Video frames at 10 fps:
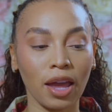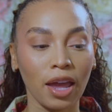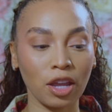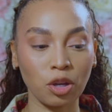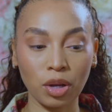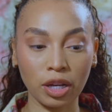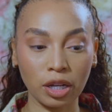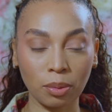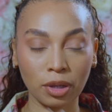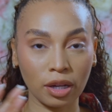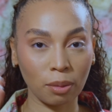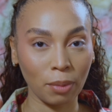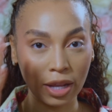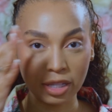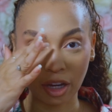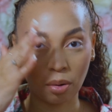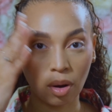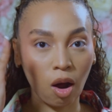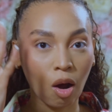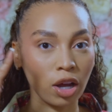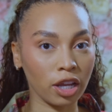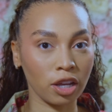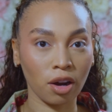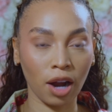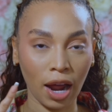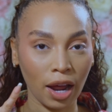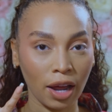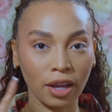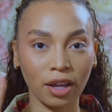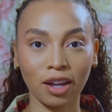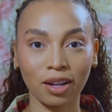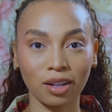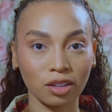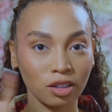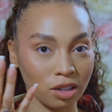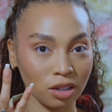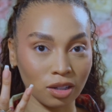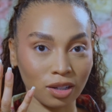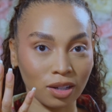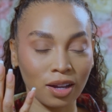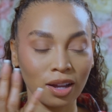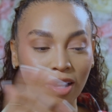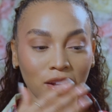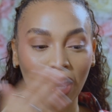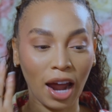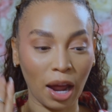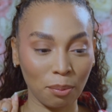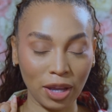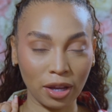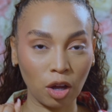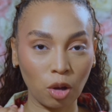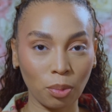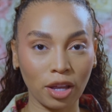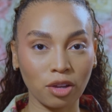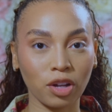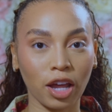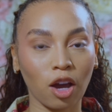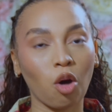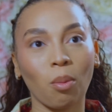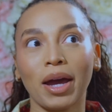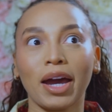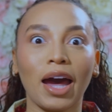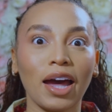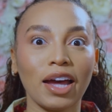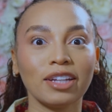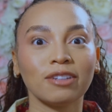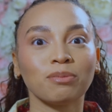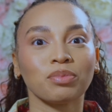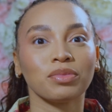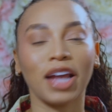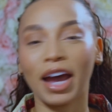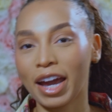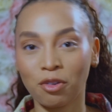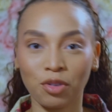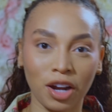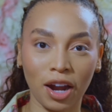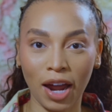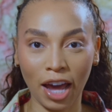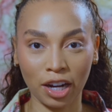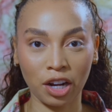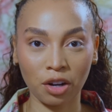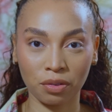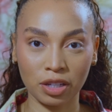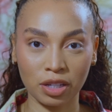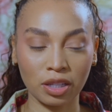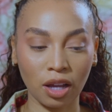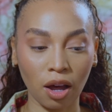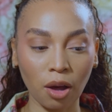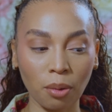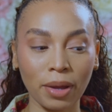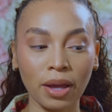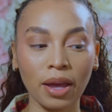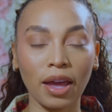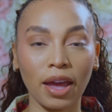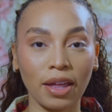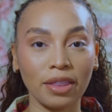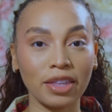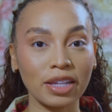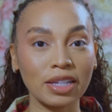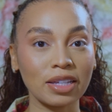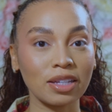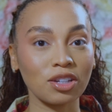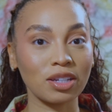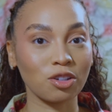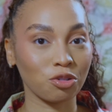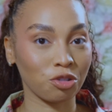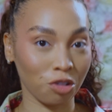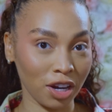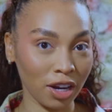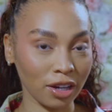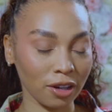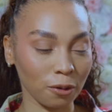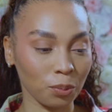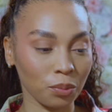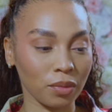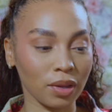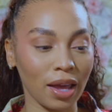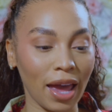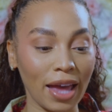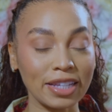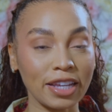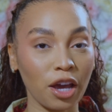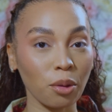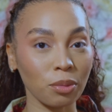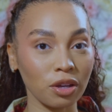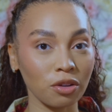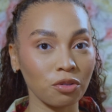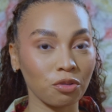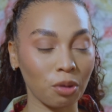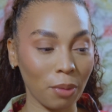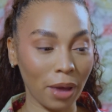and you end up getting mascara all in your eye look, your eye makeup, and you're like, oh my god, now I gotta figure out how to cover this up. And this trick has kept me from